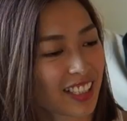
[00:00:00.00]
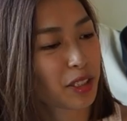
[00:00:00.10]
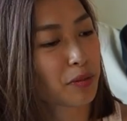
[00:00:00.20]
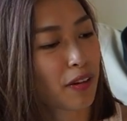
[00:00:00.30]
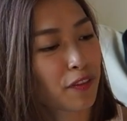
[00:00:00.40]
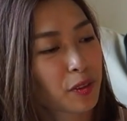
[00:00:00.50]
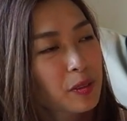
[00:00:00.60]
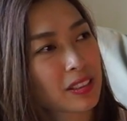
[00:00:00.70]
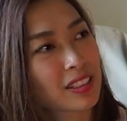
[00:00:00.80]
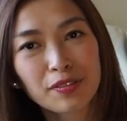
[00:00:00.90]
It's got
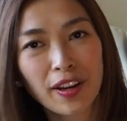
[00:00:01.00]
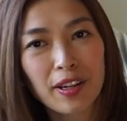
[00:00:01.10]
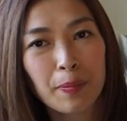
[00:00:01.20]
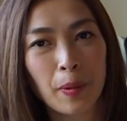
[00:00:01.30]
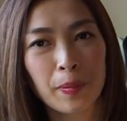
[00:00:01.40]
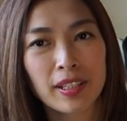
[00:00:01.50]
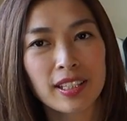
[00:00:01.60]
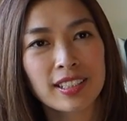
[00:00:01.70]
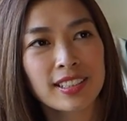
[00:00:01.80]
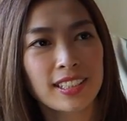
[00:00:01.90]
ruffles. It's very ooh, popular ooh,
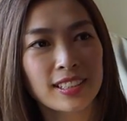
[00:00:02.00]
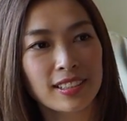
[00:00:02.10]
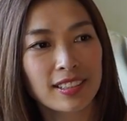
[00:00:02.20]
this season.